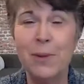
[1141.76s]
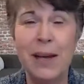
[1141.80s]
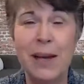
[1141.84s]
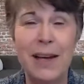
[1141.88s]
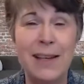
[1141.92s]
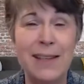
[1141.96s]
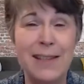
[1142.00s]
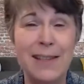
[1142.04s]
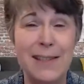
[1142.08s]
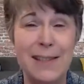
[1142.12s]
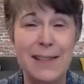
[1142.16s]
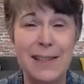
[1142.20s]
A
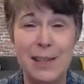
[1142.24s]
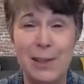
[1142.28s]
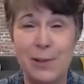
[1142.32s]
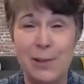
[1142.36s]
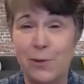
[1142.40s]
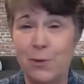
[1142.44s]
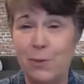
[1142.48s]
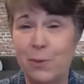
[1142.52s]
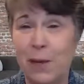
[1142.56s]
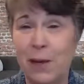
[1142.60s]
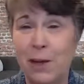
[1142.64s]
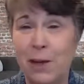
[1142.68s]
to Z,
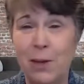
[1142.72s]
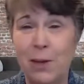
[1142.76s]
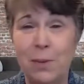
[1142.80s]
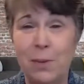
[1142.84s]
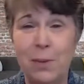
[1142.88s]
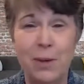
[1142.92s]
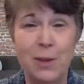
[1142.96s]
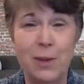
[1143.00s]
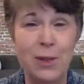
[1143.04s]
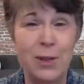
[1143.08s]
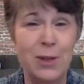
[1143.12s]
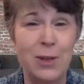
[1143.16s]
from
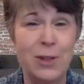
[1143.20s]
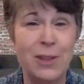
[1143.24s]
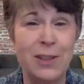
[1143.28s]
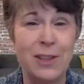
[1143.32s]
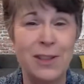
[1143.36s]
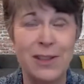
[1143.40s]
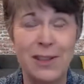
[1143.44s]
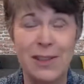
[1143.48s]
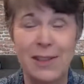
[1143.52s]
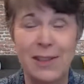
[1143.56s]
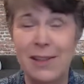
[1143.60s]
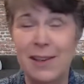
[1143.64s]
acupuncture
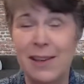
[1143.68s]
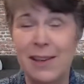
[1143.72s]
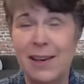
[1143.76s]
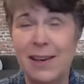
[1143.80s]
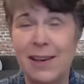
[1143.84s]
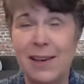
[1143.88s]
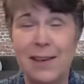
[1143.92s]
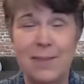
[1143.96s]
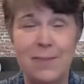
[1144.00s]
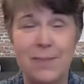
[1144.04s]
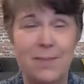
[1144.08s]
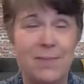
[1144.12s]

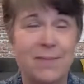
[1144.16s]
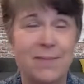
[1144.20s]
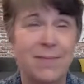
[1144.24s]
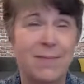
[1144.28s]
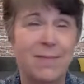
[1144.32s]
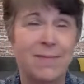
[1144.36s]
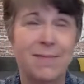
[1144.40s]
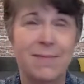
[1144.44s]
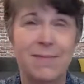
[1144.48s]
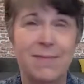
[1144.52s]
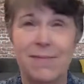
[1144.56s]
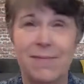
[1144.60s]
to
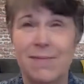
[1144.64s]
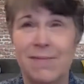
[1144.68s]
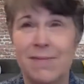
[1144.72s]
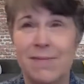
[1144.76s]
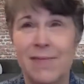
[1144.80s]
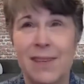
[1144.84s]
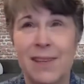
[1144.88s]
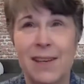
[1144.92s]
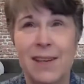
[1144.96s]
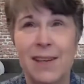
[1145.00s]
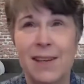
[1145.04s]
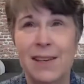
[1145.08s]

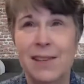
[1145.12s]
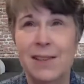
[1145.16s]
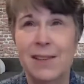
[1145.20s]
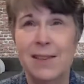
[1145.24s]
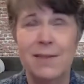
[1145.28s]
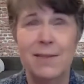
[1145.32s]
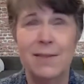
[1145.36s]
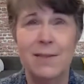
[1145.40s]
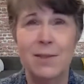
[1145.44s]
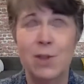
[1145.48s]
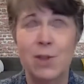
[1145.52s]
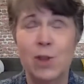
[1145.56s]

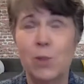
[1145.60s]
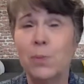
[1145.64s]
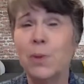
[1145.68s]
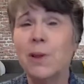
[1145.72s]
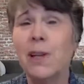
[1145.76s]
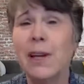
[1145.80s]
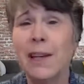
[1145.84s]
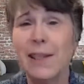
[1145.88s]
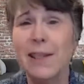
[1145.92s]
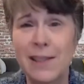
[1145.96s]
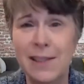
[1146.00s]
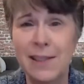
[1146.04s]
Zumba
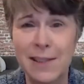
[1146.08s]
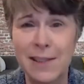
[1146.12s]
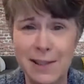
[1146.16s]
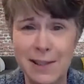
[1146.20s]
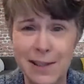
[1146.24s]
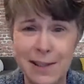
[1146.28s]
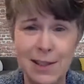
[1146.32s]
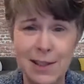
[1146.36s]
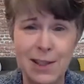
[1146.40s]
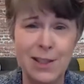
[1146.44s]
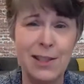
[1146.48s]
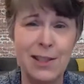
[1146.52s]
lessons.
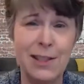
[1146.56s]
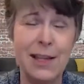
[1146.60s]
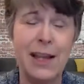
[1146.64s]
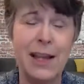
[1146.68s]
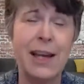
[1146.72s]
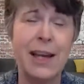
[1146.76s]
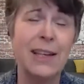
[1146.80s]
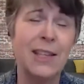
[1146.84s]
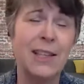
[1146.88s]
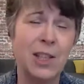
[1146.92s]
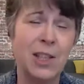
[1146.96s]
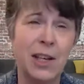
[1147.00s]
Let's just say
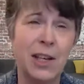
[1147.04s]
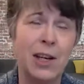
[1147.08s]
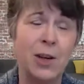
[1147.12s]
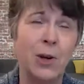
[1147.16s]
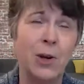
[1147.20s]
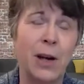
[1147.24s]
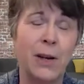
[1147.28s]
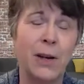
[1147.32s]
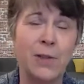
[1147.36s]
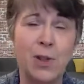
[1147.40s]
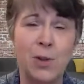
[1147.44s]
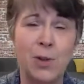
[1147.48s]
that. Actually, I
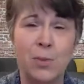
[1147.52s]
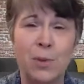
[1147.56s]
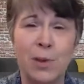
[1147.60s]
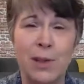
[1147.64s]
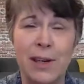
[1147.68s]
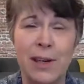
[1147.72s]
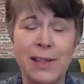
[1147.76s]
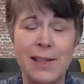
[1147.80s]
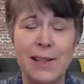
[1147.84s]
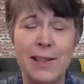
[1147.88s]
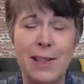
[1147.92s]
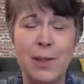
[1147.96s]
don't have Zumba
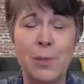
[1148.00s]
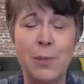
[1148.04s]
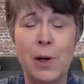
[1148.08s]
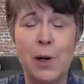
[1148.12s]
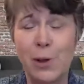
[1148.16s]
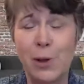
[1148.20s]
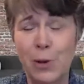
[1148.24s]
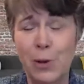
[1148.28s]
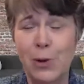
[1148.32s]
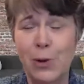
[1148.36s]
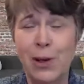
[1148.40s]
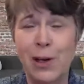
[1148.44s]
lessons, but I'll
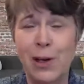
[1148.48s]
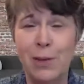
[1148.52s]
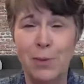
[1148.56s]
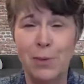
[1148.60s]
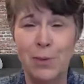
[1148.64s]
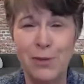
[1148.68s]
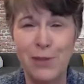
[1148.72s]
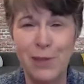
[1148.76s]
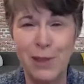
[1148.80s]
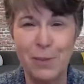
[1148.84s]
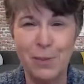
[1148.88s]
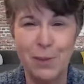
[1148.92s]
go get them
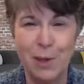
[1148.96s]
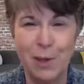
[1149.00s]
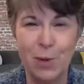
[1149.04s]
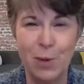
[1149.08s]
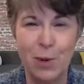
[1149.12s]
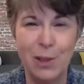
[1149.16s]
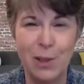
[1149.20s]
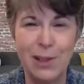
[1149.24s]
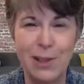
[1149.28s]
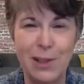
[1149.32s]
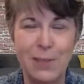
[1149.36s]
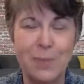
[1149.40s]
if somebody
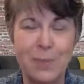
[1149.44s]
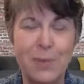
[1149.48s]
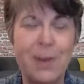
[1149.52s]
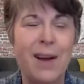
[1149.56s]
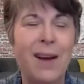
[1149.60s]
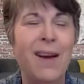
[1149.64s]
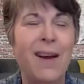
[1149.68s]
wants them.